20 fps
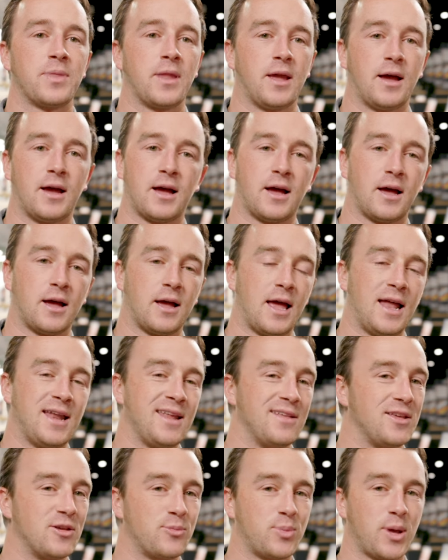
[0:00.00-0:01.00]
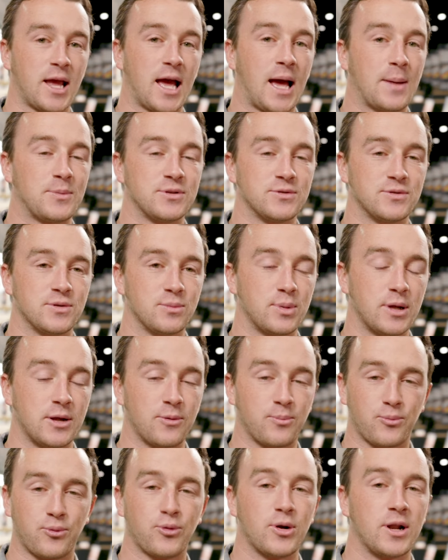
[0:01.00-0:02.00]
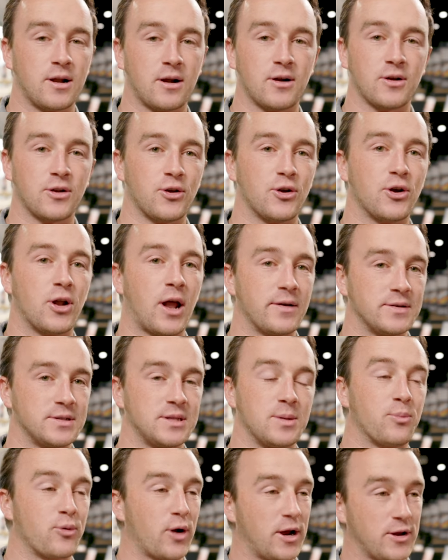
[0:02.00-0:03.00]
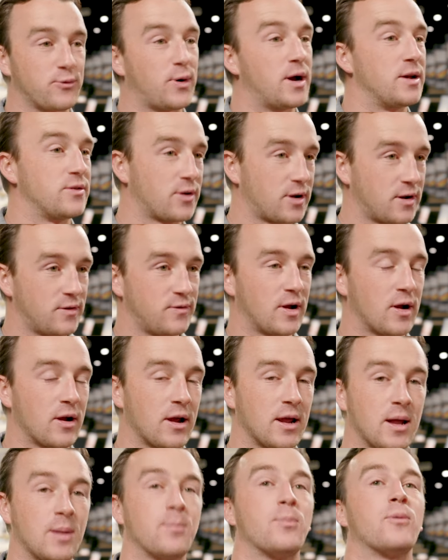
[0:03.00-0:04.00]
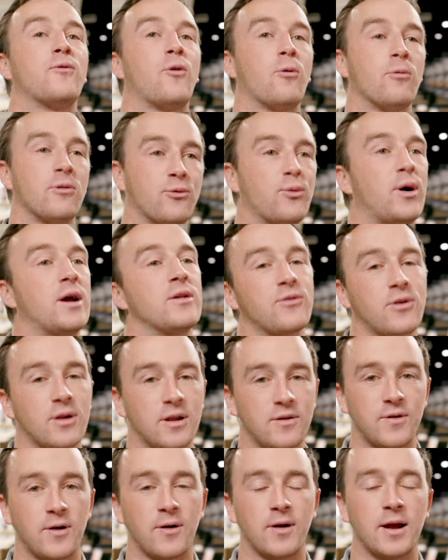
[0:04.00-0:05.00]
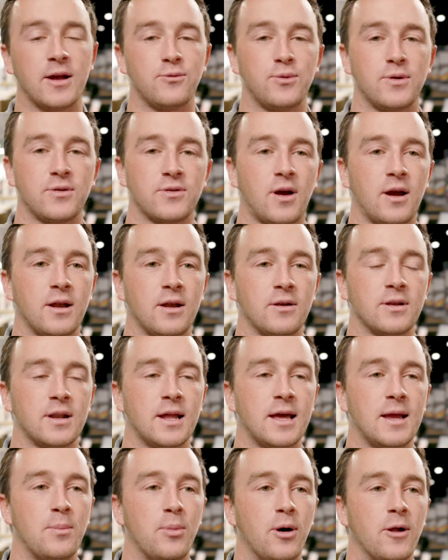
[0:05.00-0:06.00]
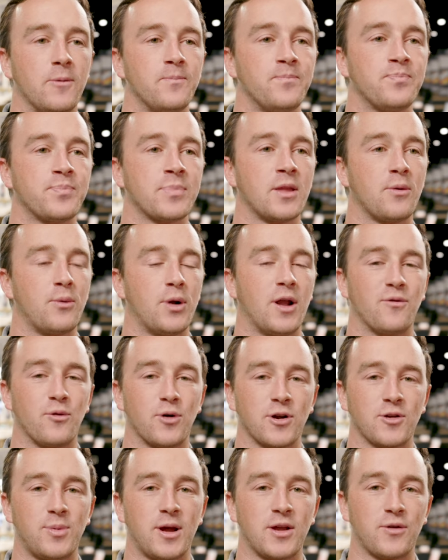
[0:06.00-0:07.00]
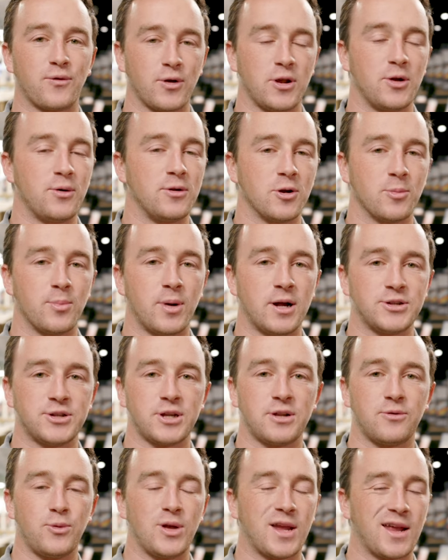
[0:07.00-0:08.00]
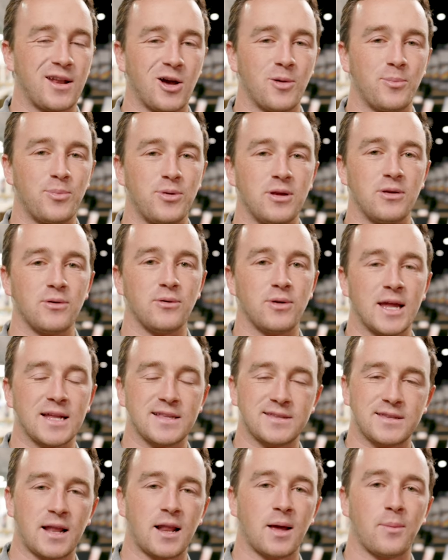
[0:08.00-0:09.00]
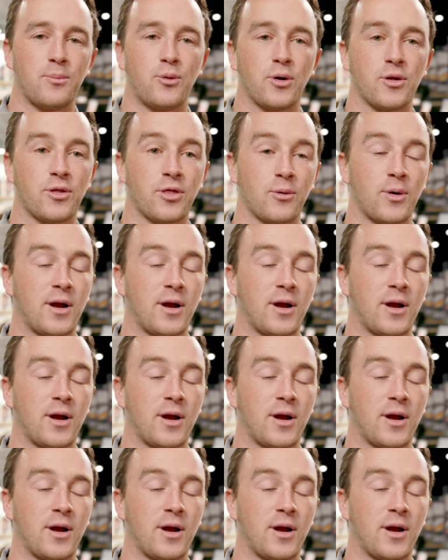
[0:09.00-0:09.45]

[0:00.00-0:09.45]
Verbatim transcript: uh, any of these ping options would be pretty darn good. Obviously, price-wise, they're going to vary, and performance-wise, they're going to vary, as we saw here today. But whatever works best for you and your budget, we can help you get set up with the